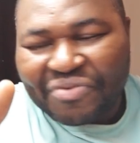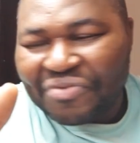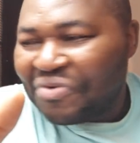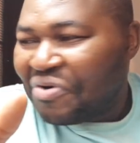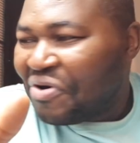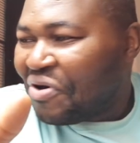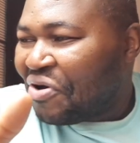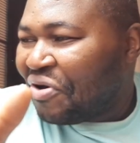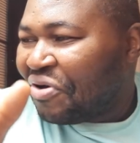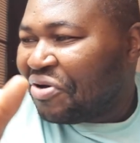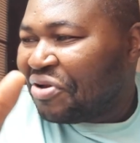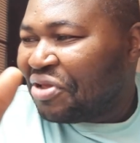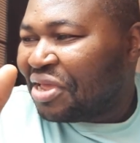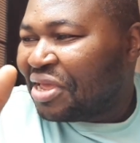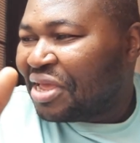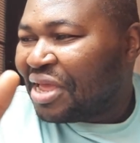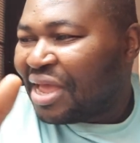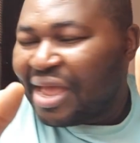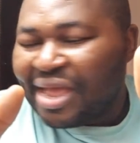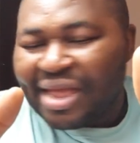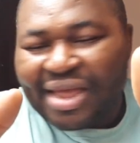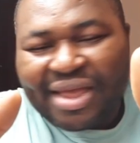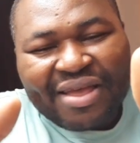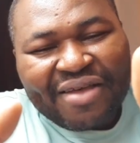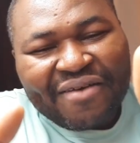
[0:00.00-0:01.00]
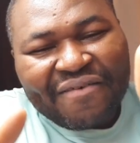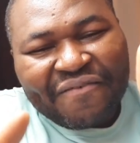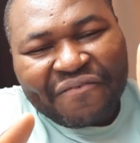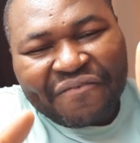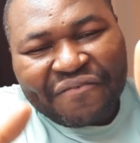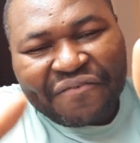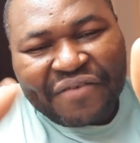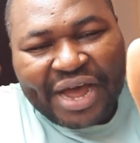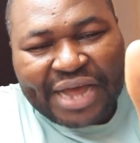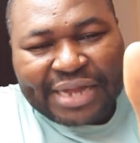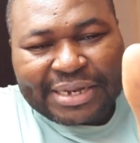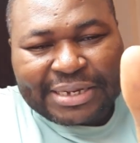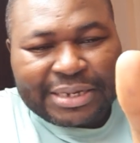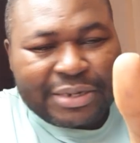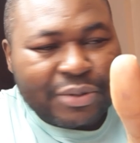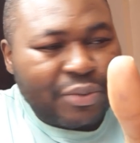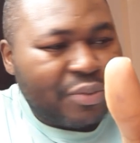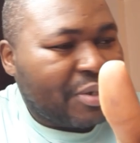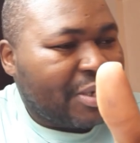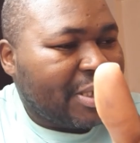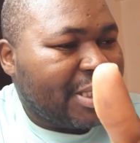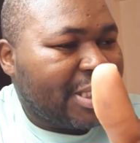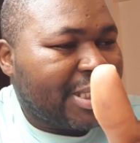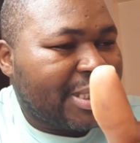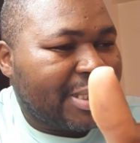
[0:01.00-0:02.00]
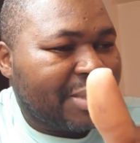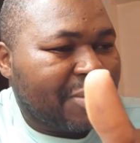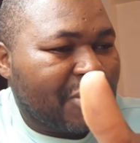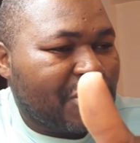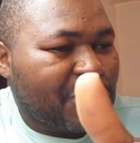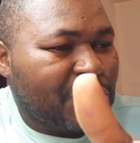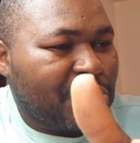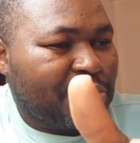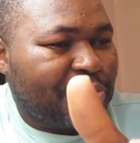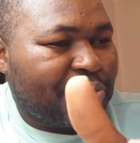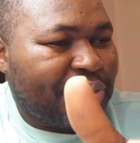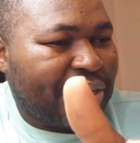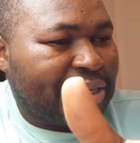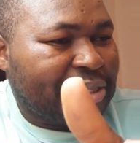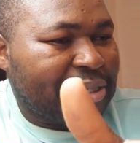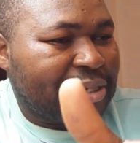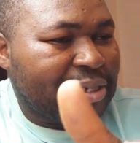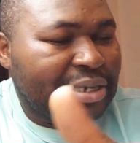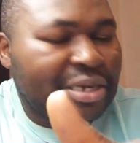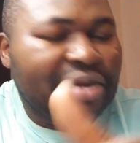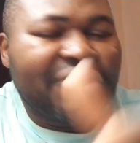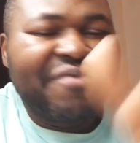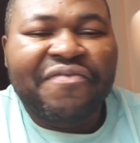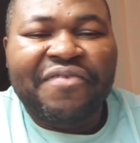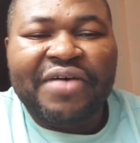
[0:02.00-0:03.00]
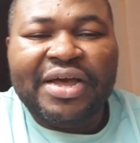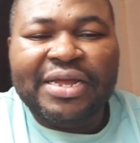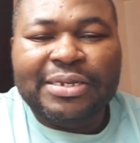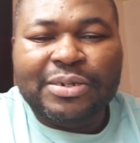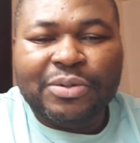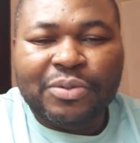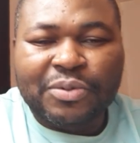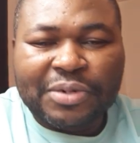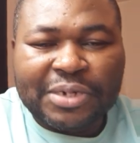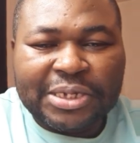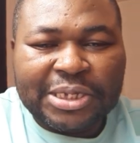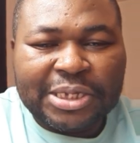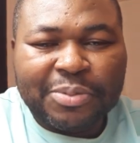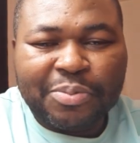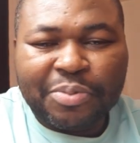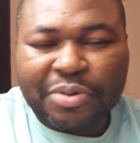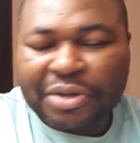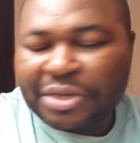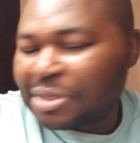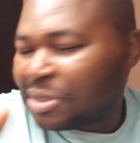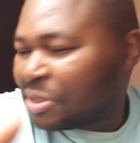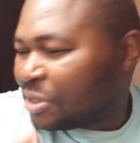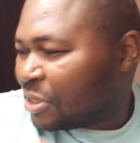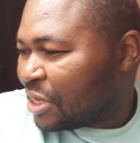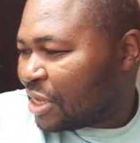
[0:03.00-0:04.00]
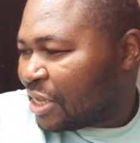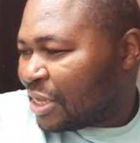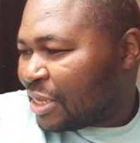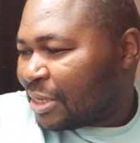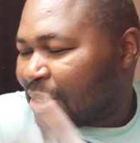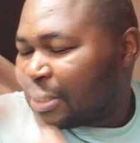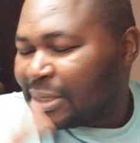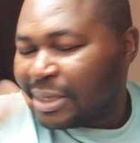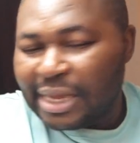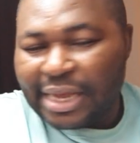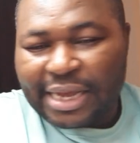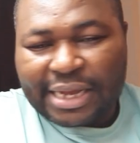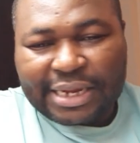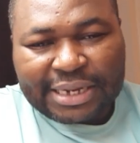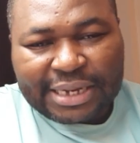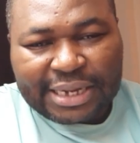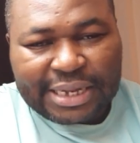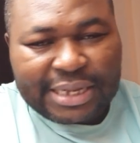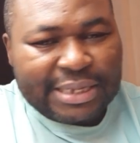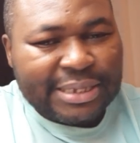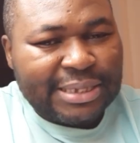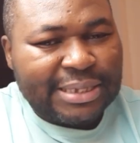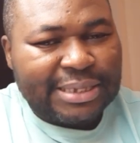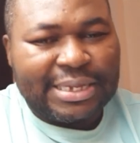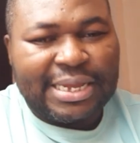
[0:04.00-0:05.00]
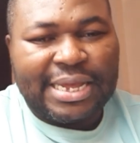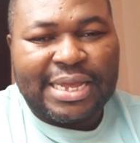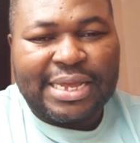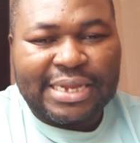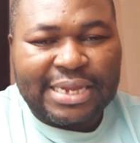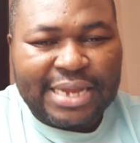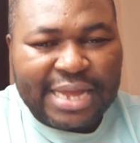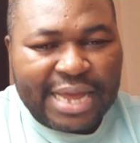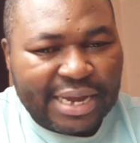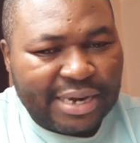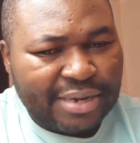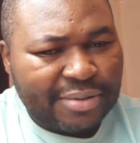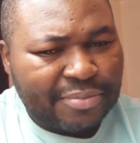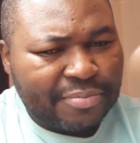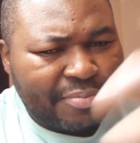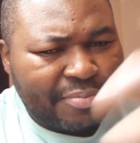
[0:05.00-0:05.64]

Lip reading: Only fighting with this group person, fighting with this person, saying this, saying that.